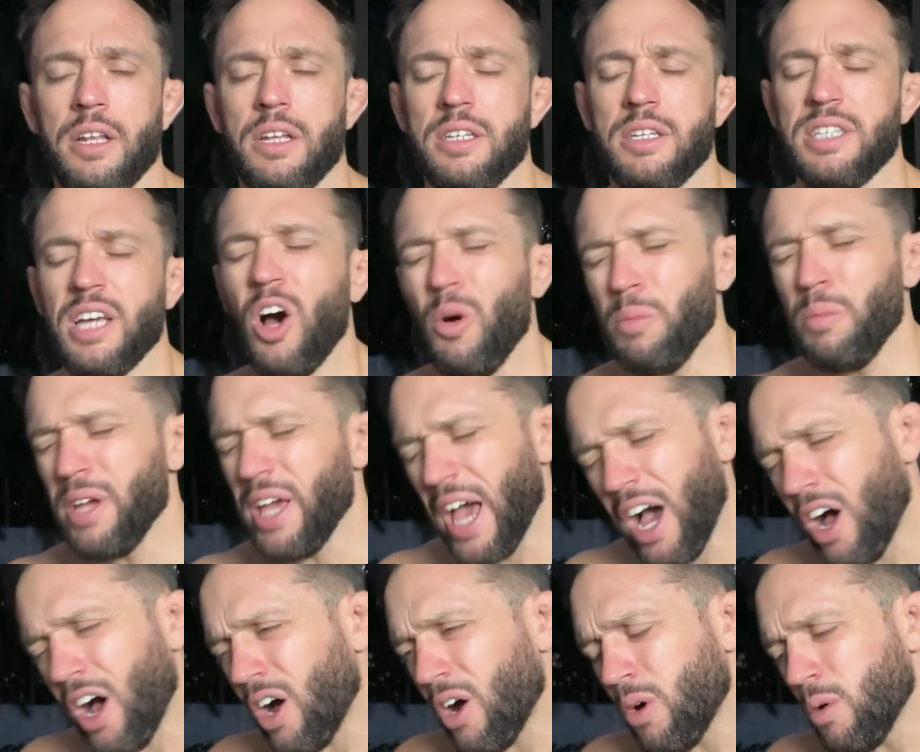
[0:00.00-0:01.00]
Tell me
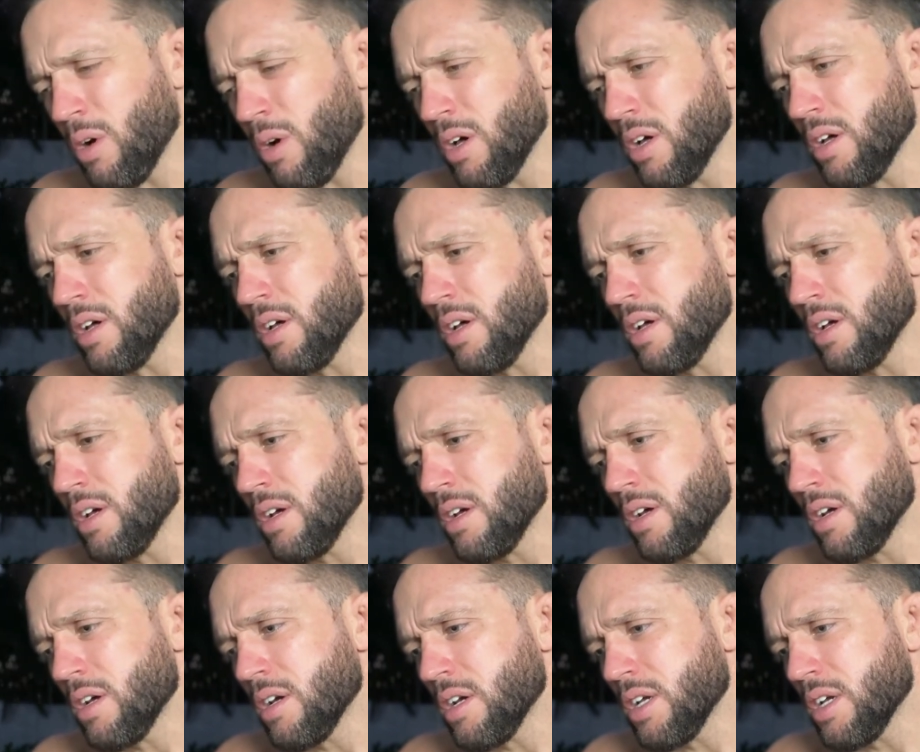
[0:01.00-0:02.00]
how
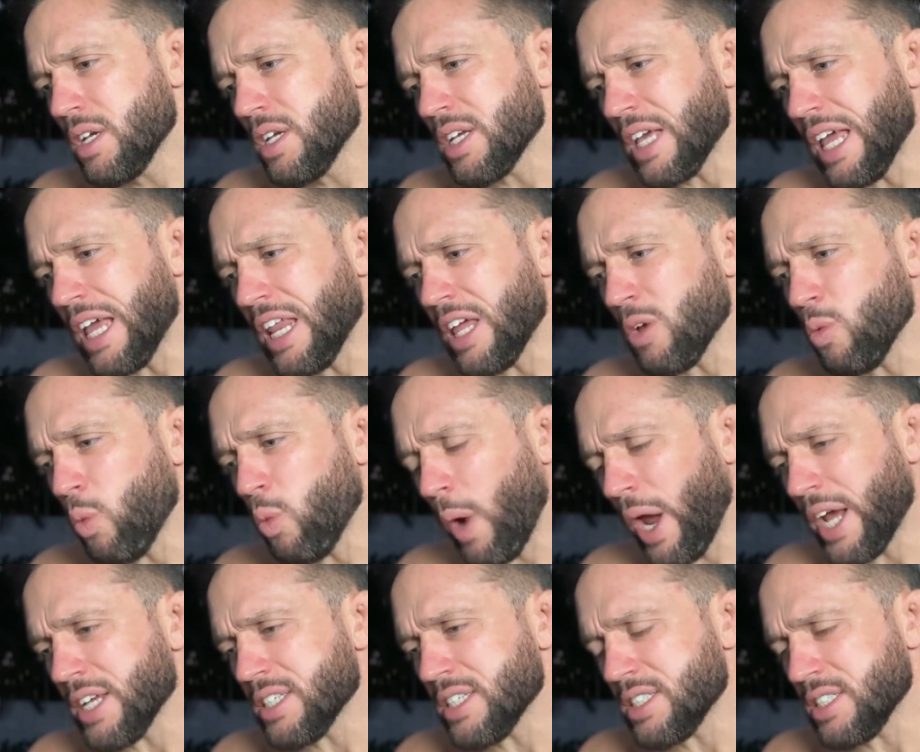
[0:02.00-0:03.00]
getting
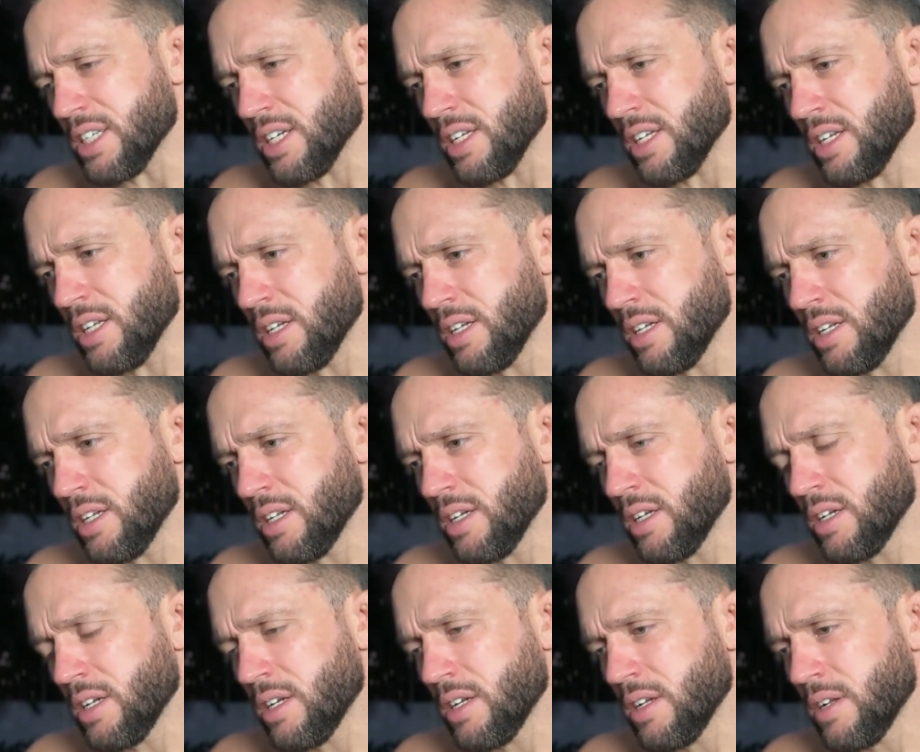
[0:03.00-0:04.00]
wasted
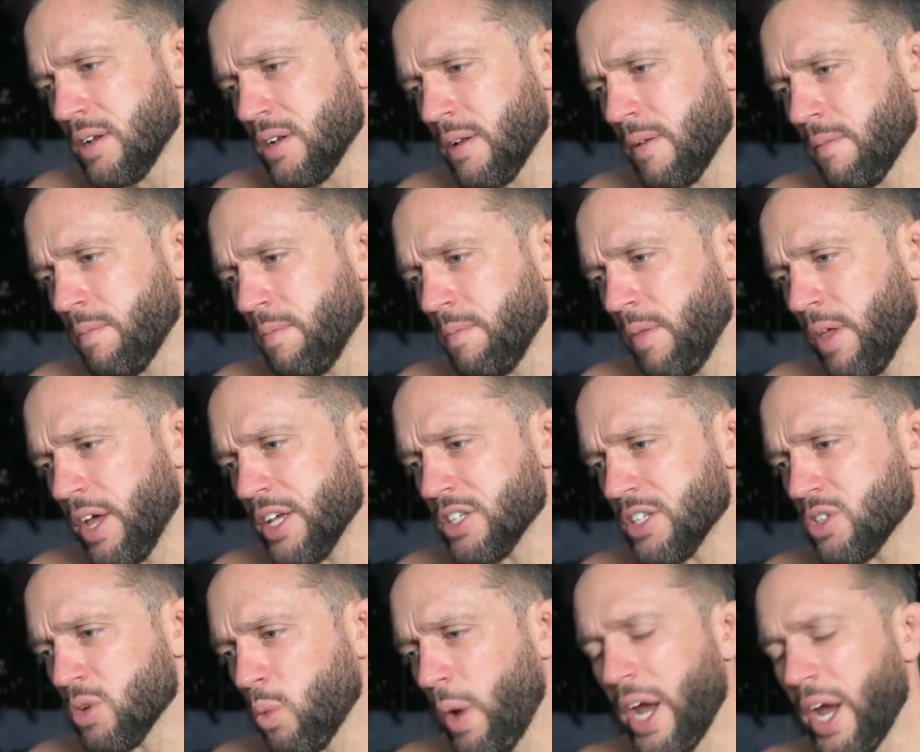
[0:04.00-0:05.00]
is
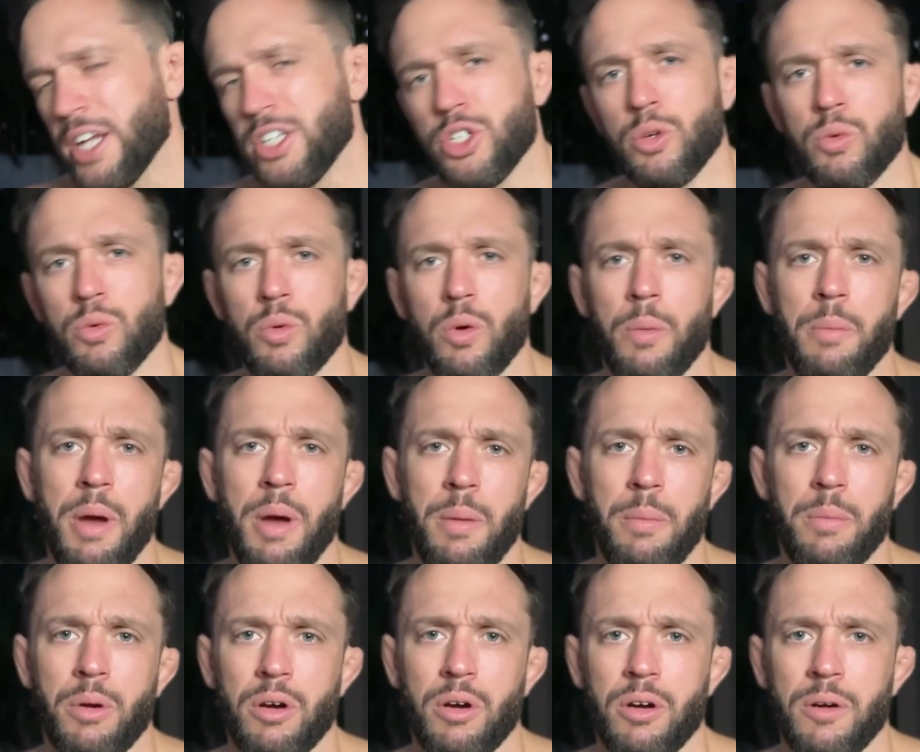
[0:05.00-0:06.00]
a way to
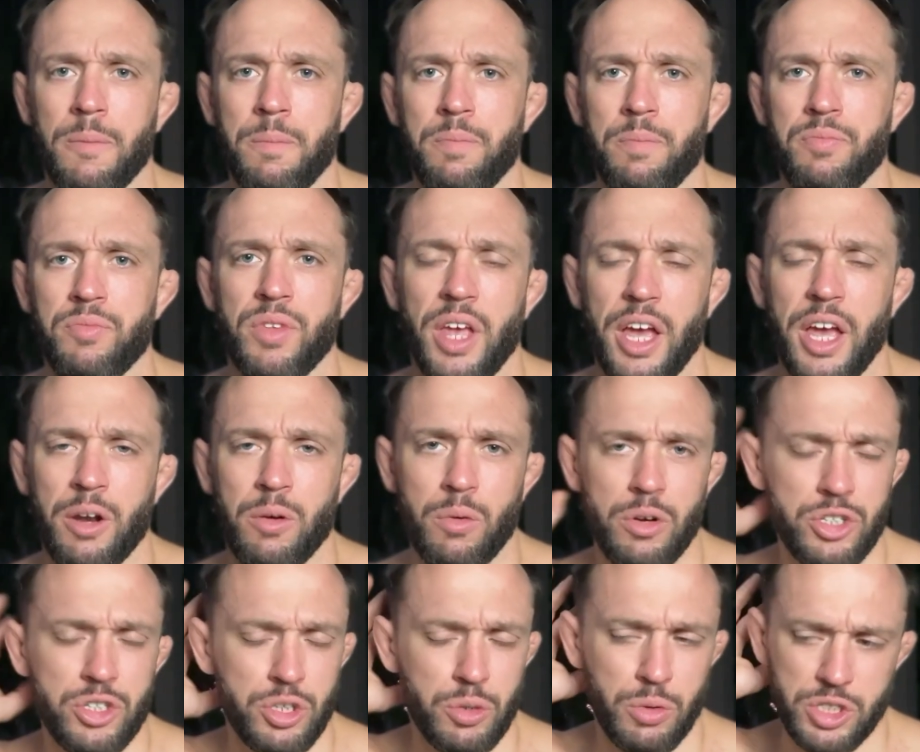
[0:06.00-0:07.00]
remember and re-
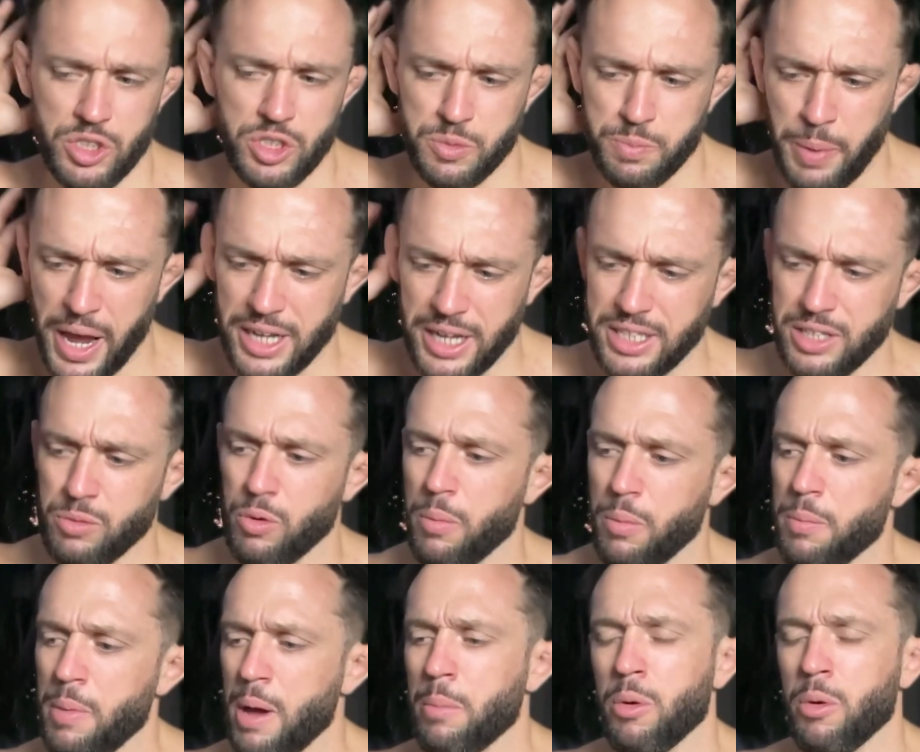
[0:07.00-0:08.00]
to respect and
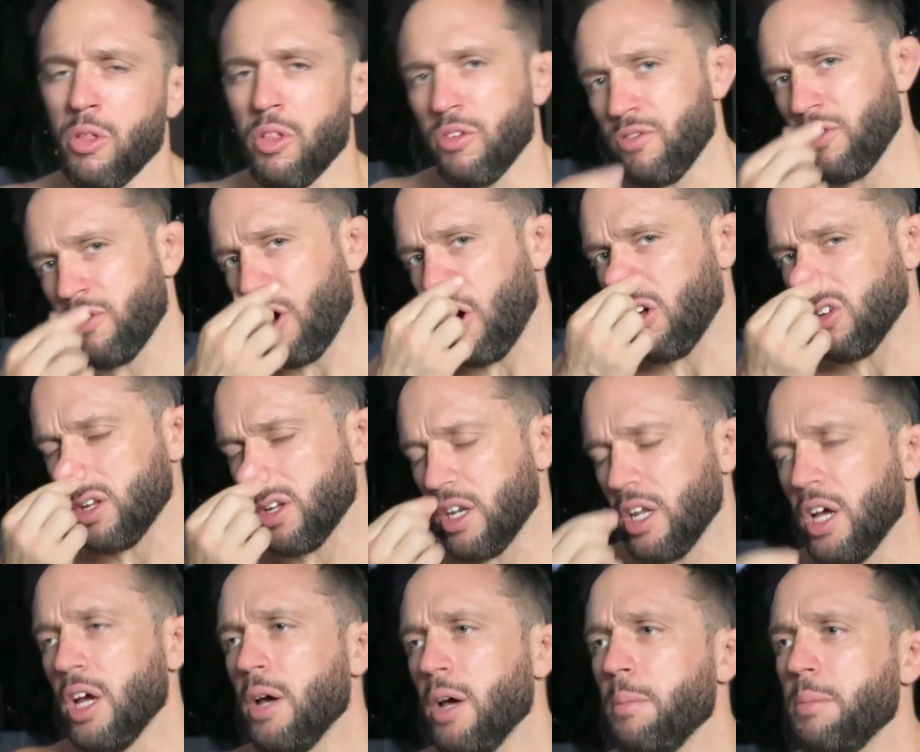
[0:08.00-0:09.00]
remember the fallen.
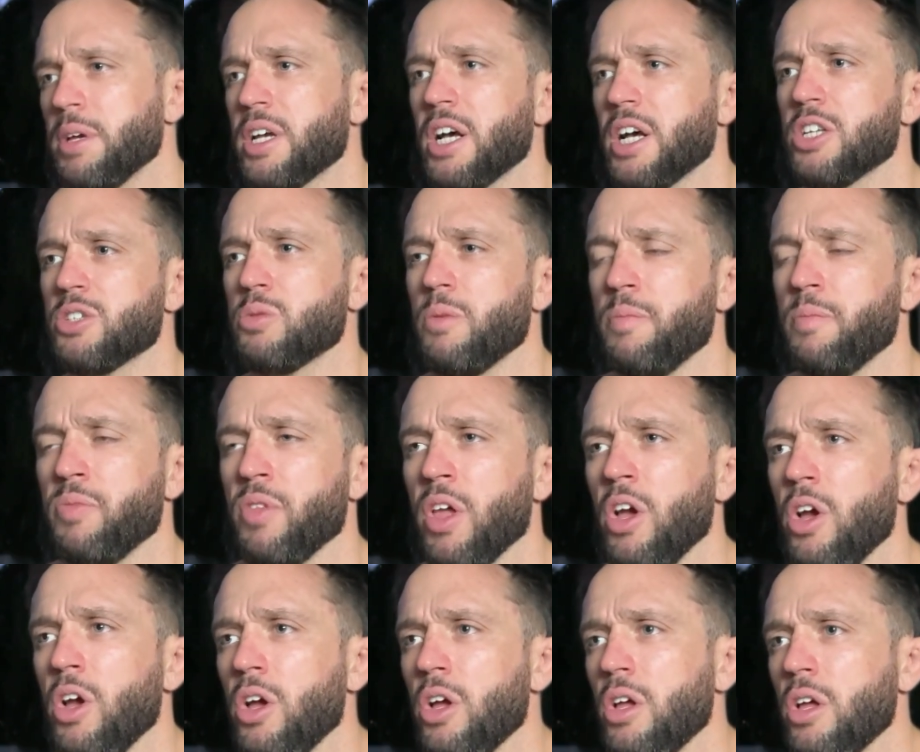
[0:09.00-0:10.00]
Because
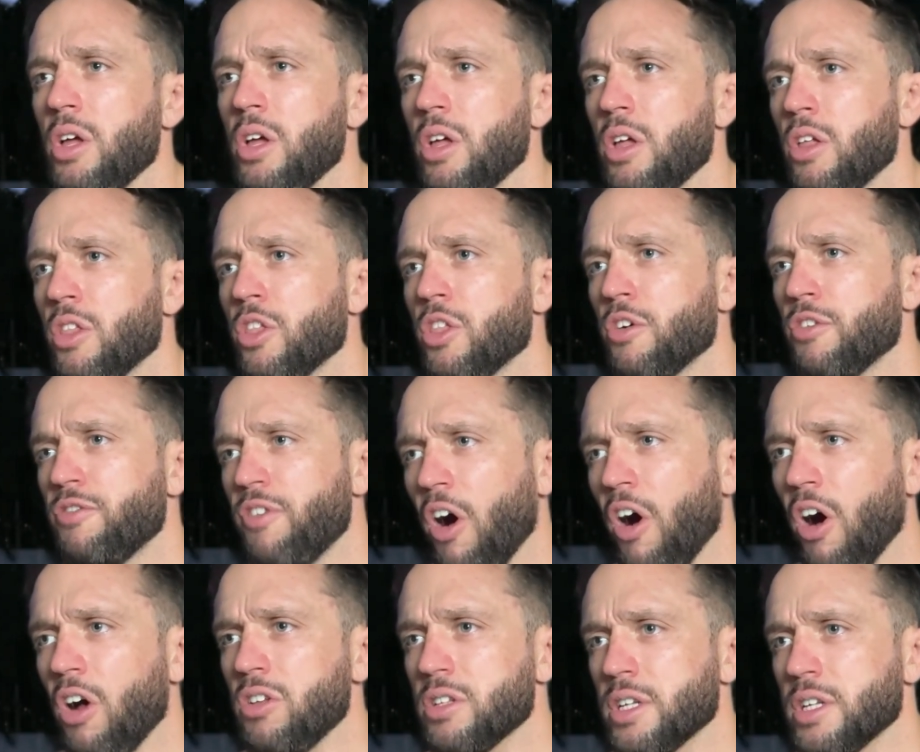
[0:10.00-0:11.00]
the
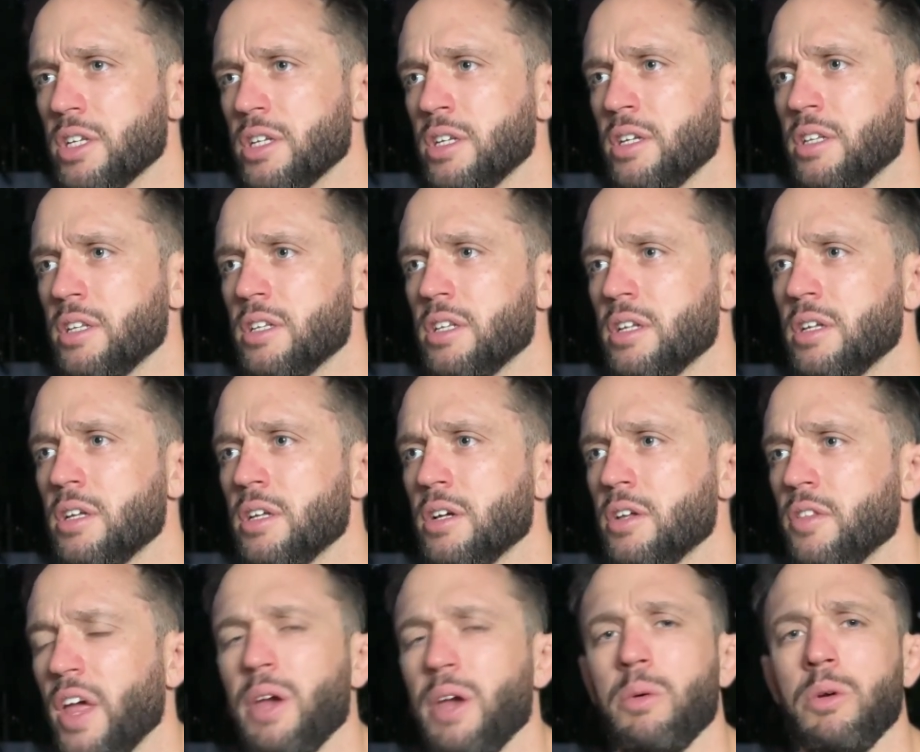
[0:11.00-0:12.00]
fallen,
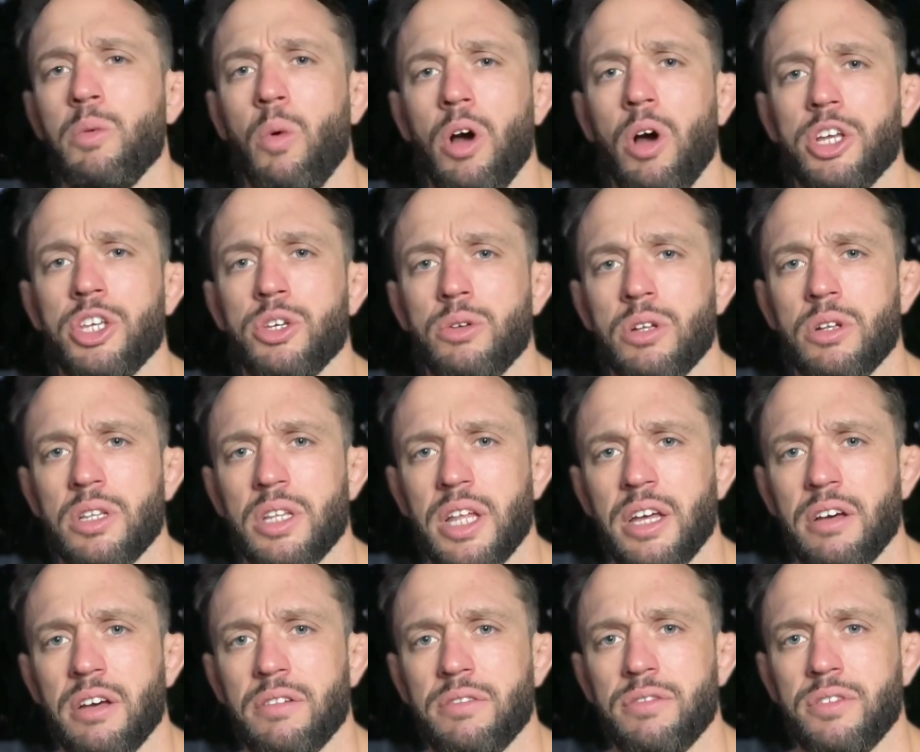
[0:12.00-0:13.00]
they would want you to
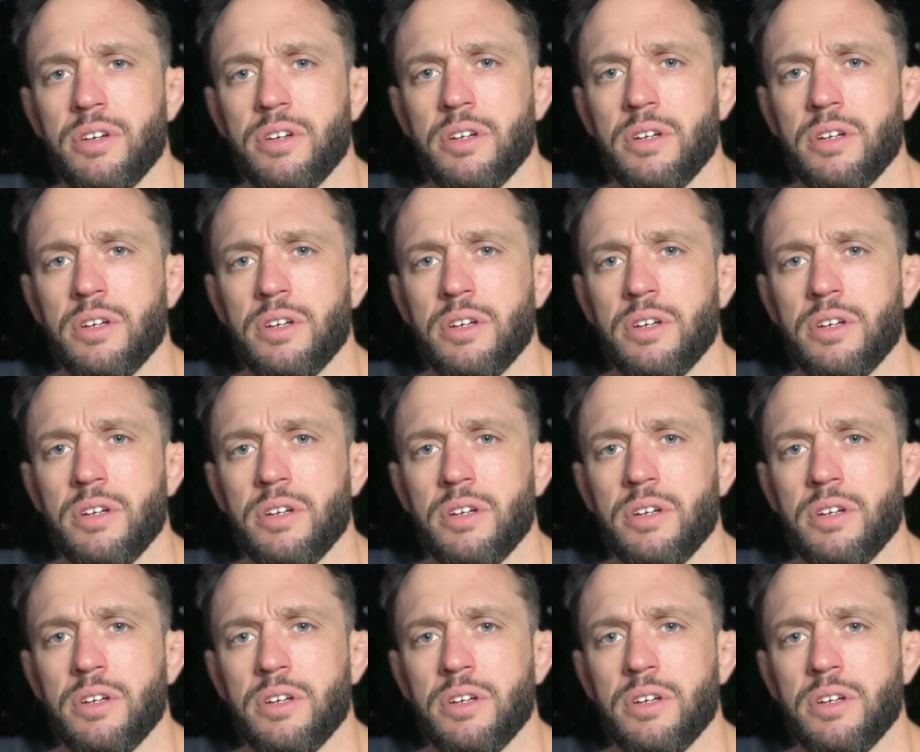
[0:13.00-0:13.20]
live